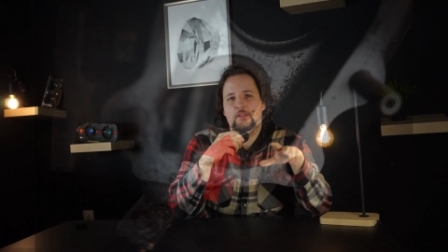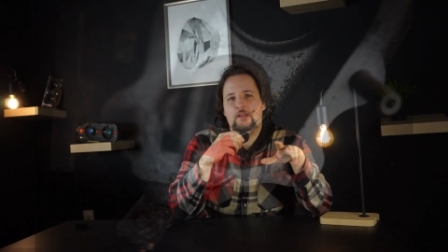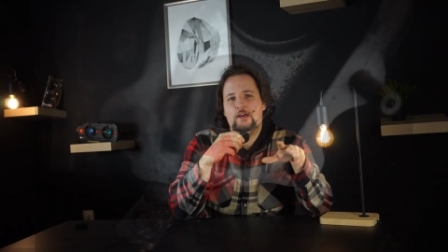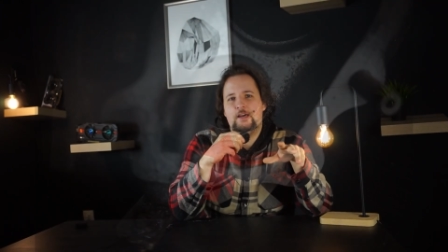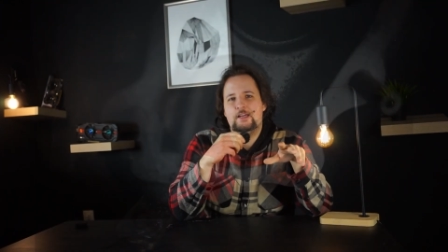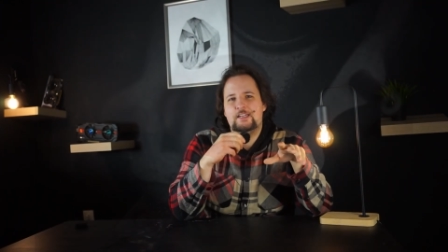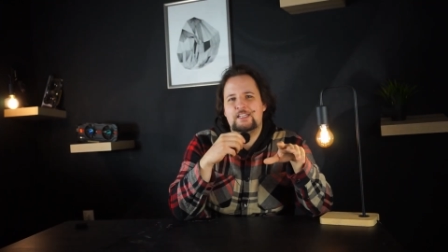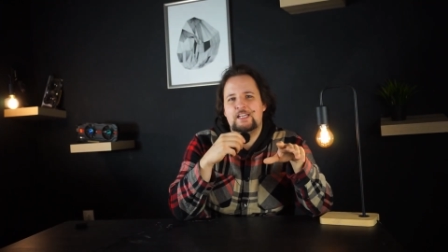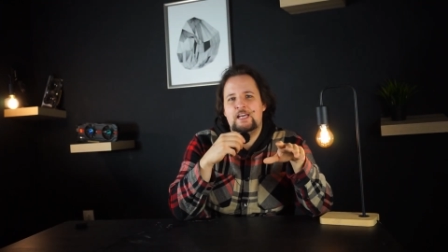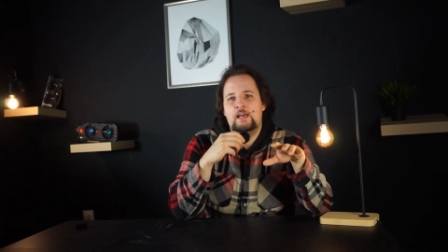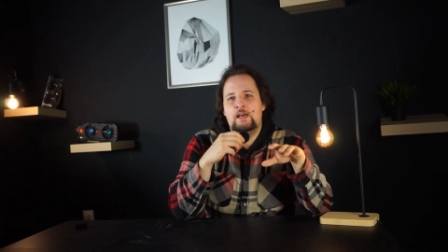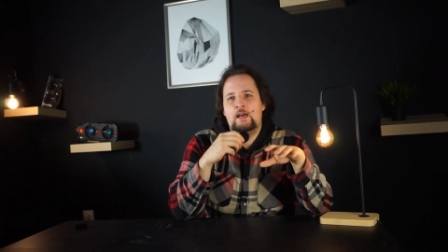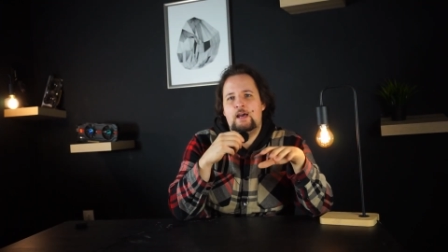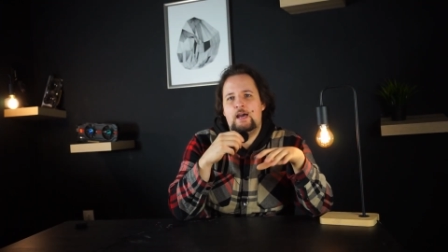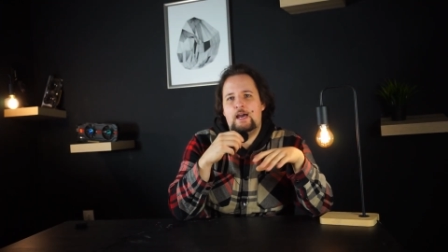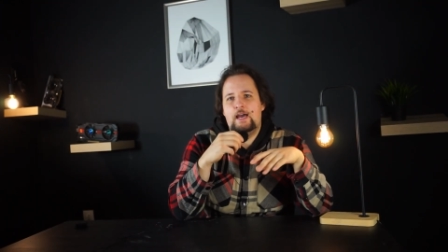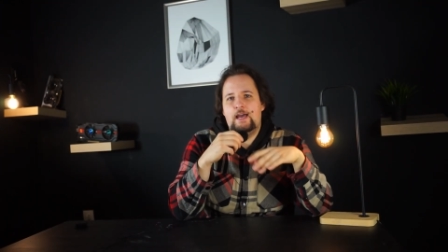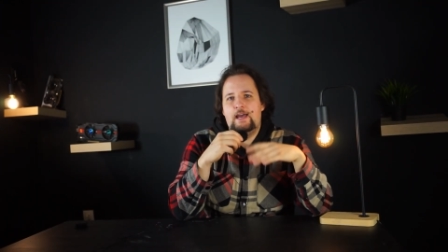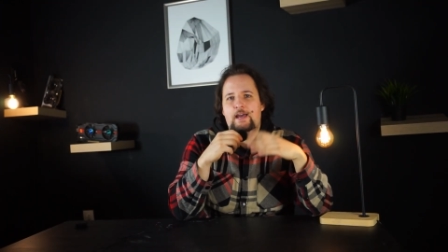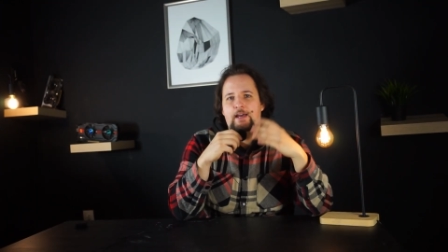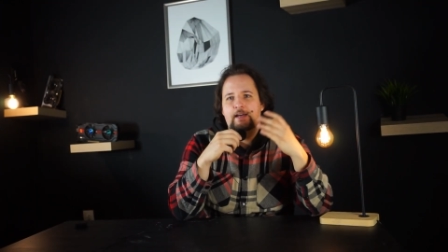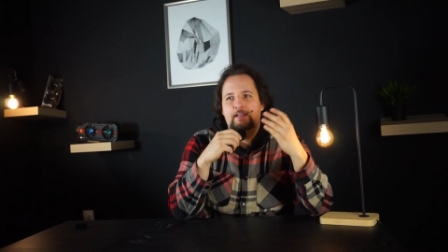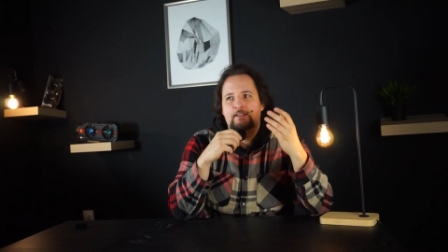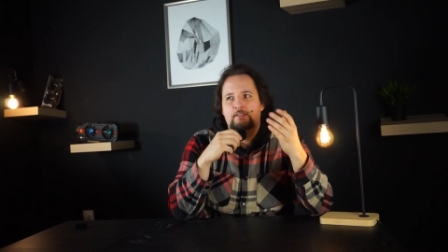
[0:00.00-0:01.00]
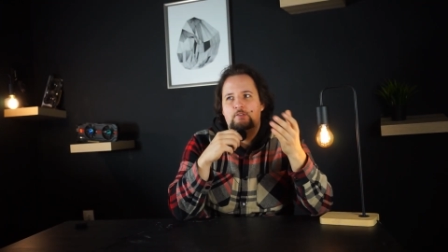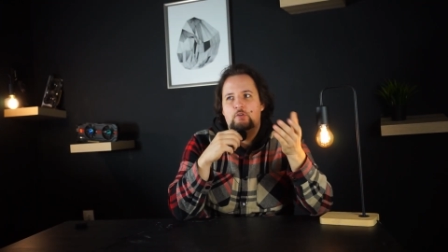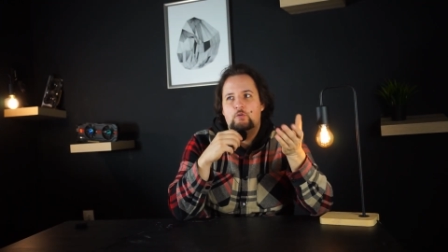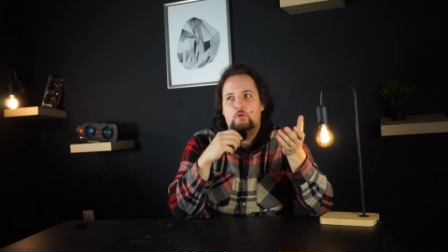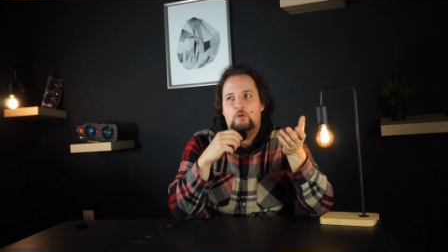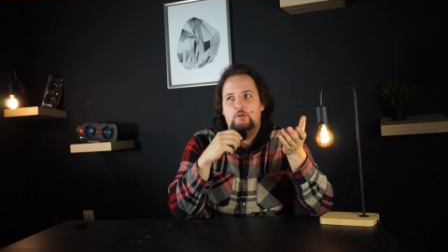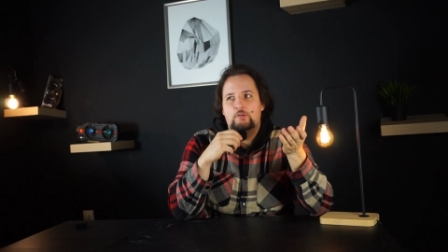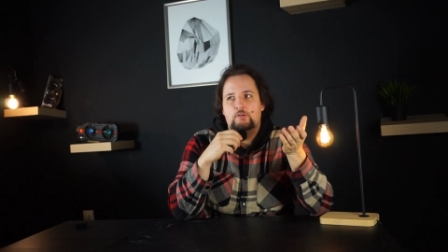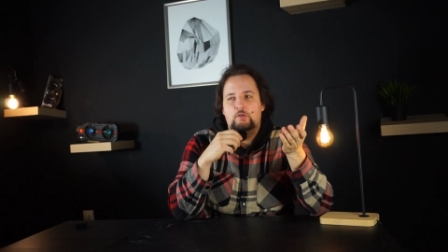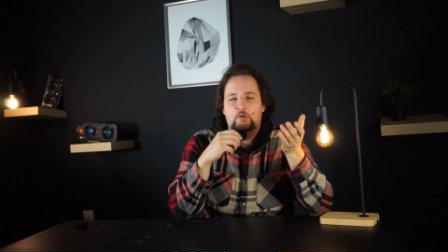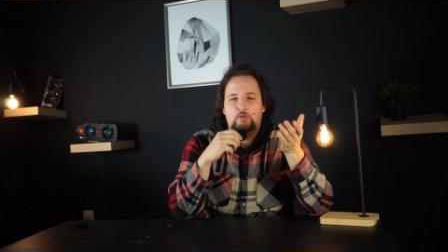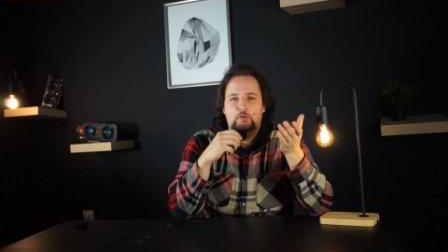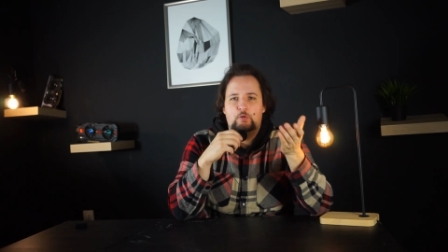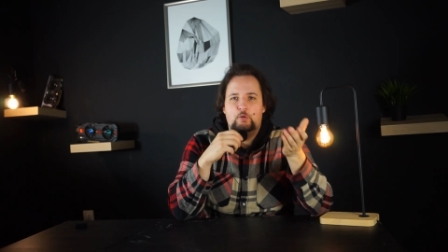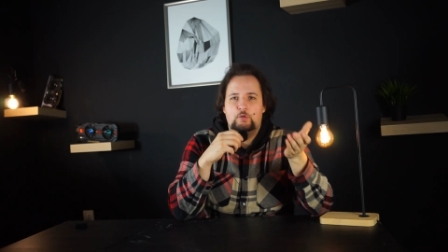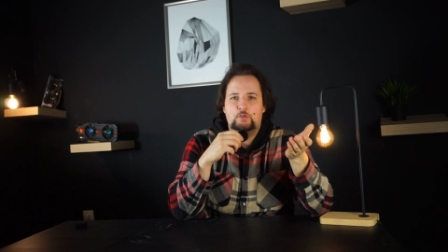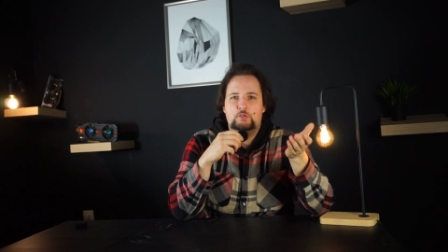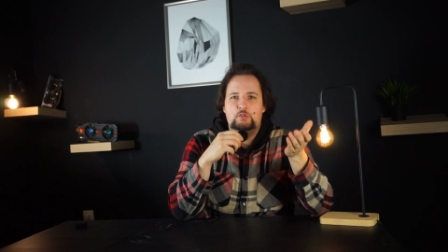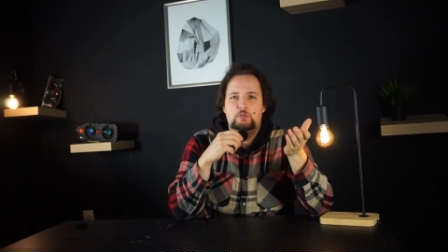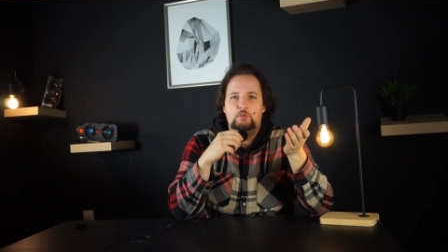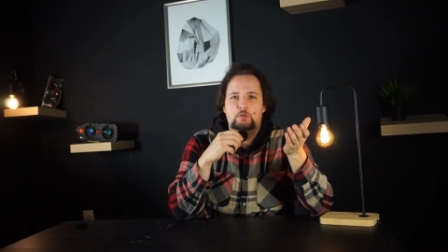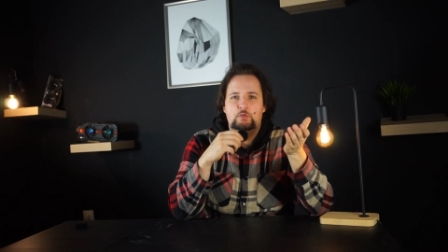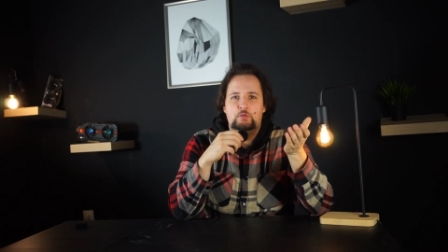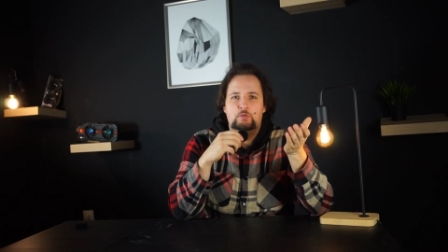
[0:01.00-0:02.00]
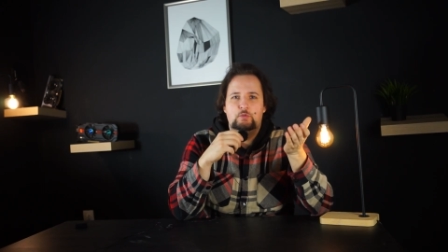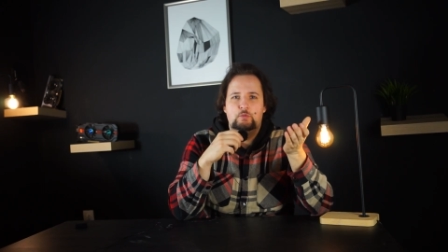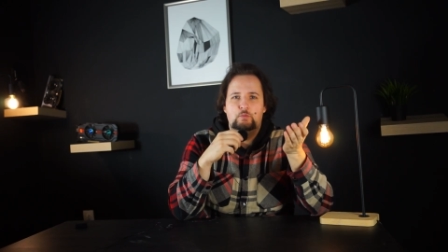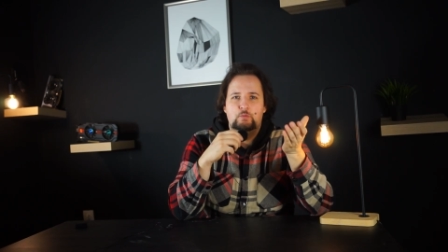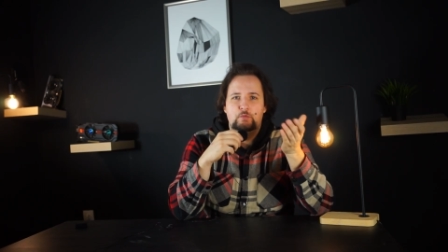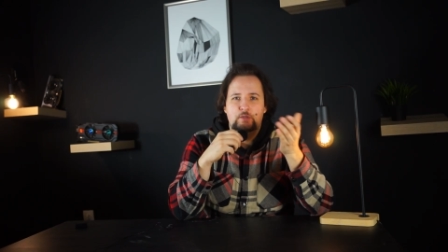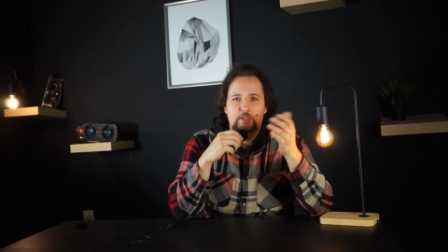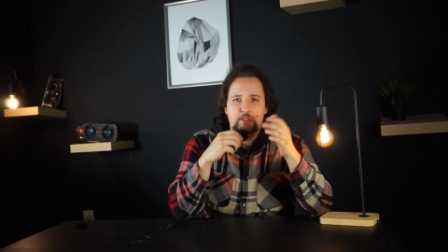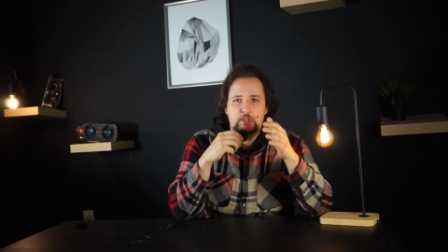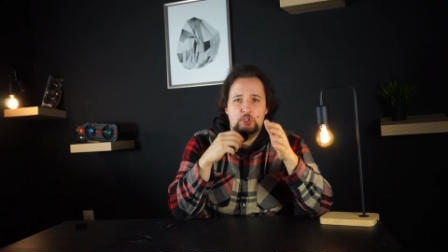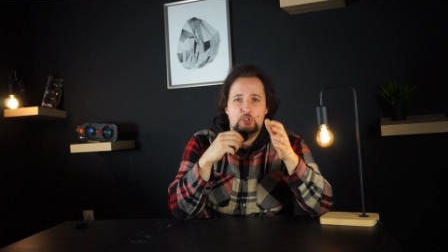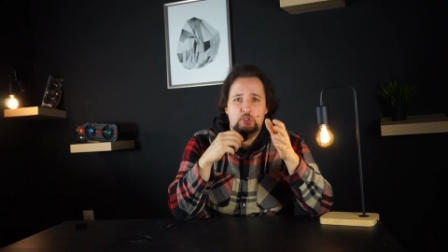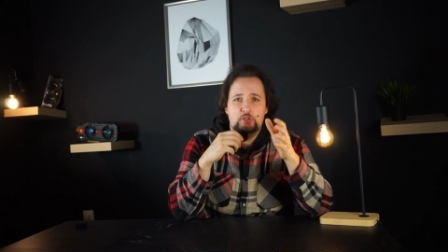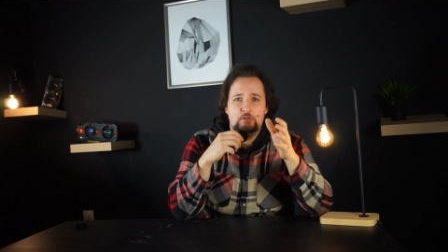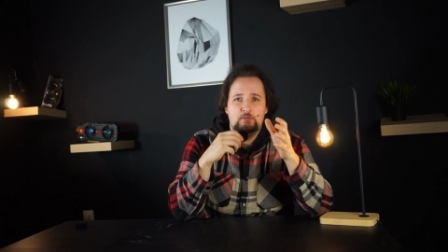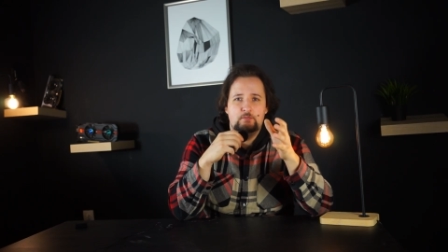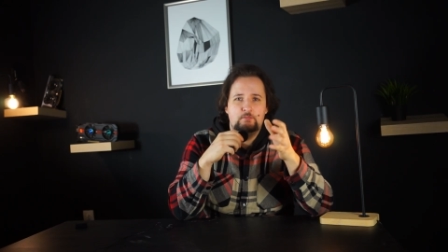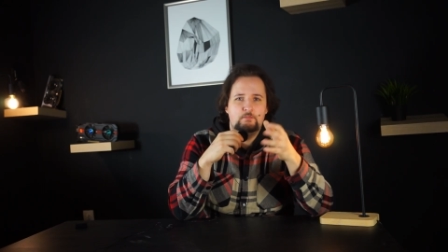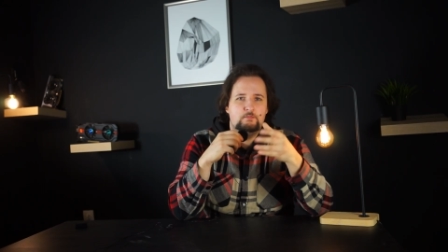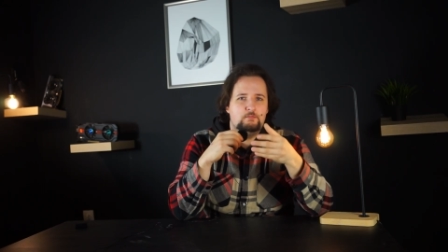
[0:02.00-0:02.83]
that and you are not going to reach